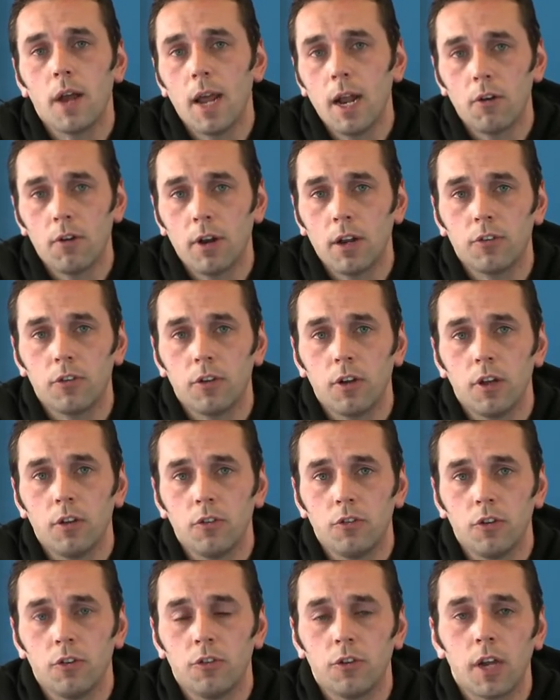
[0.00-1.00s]
area
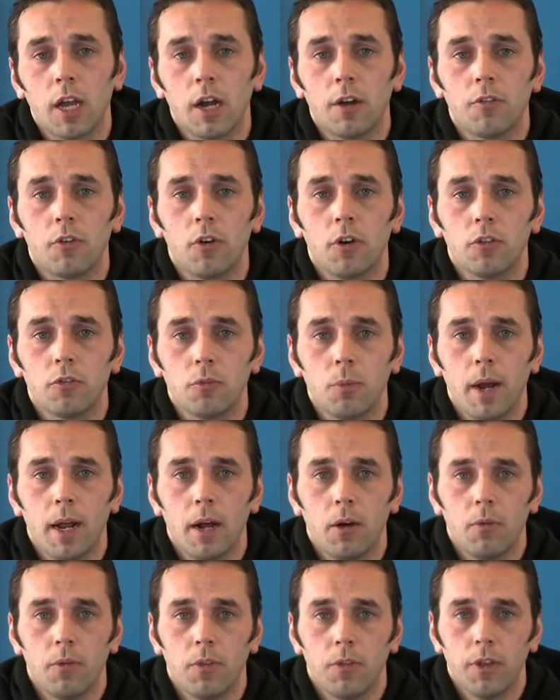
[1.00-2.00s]
to cover as well,